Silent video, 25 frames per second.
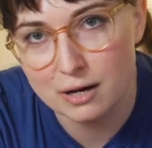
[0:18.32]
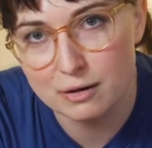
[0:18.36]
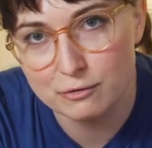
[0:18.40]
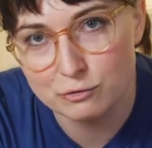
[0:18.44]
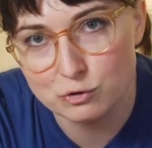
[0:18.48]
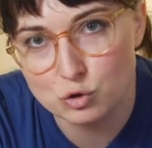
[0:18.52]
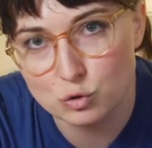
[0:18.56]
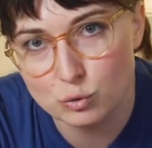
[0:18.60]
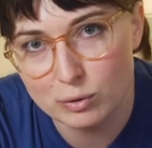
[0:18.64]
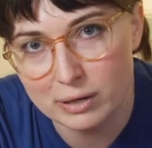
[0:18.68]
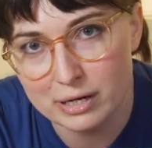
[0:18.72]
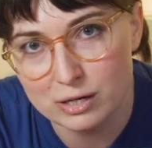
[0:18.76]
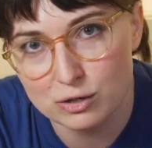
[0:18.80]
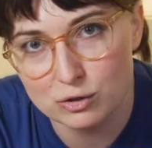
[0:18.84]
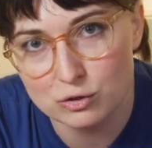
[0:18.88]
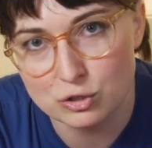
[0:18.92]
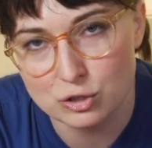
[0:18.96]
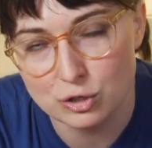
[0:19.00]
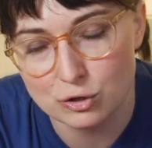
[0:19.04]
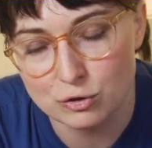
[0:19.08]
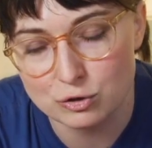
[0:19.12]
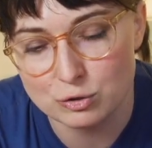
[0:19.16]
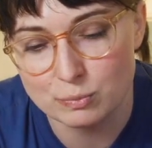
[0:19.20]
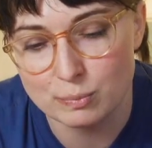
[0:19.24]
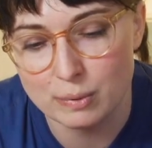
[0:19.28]
of Trader
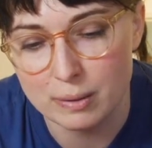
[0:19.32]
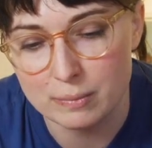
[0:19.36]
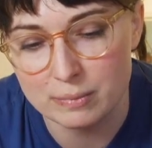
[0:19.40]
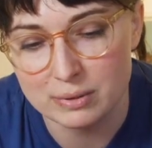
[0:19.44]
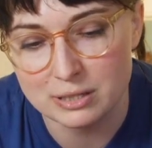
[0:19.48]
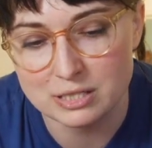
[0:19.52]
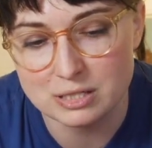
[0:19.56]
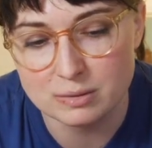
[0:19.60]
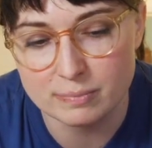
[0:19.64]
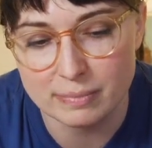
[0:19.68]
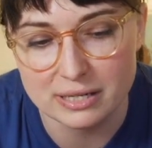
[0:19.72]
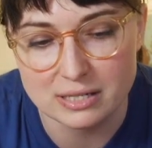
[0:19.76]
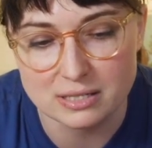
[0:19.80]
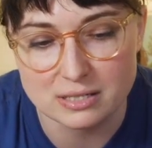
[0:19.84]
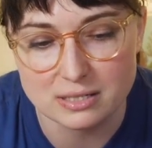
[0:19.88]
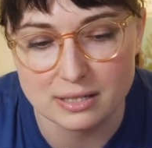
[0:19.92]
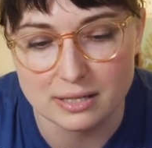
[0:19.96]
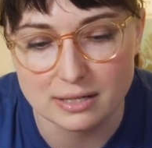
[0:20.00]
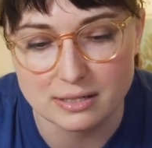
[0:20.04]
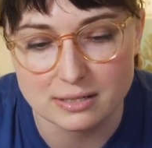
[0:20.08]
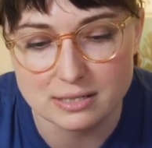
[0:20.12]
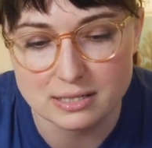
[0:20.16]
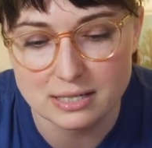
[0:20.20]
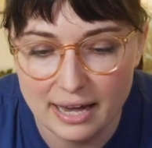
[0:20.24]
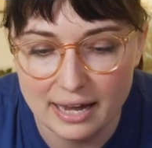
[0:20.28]
Joe's pumpkin spice
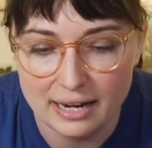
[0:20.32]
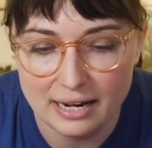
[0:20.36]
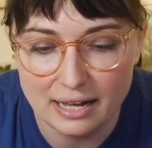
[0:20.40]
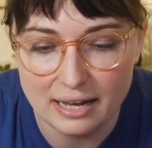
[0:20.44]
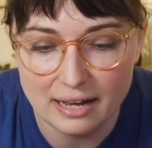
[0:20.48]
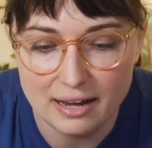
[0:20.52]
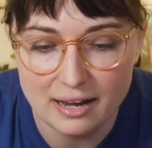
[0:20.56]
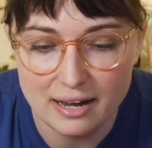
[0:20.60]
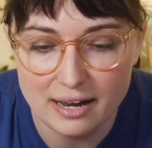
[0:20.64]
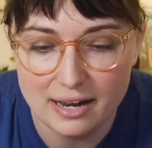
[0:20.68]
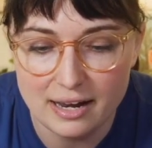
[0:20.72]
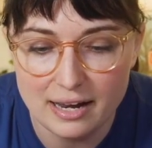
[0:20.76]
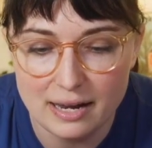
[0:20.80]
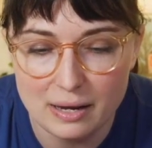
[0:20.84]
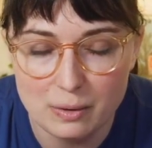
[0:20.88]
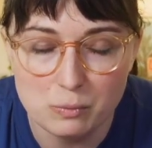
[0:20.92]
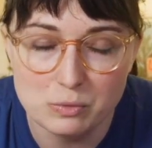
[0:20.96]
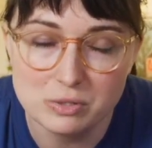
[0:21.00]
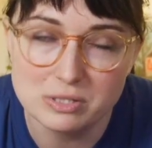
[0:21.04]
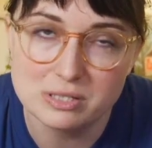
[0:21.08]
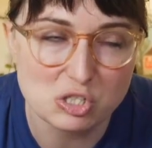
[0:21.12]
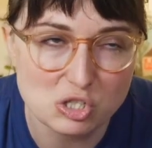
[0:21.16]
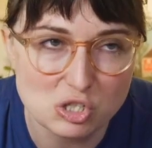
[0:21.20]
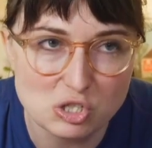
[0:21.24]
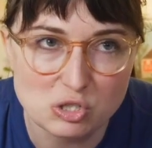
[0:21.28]
things, and I
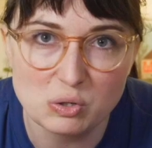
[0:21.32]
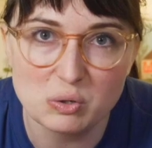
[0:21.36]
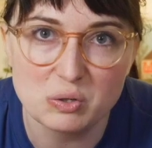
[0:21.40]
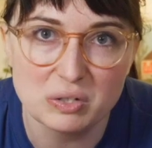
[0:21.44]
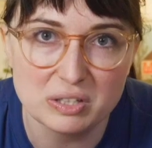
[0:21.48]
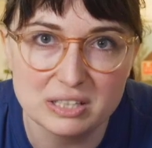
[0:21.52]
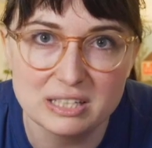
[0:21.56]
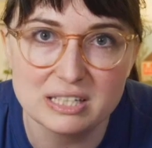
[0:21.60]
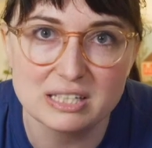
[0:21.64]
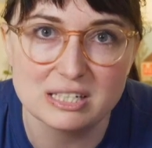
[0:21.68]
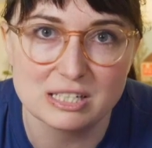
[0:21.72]
was sorely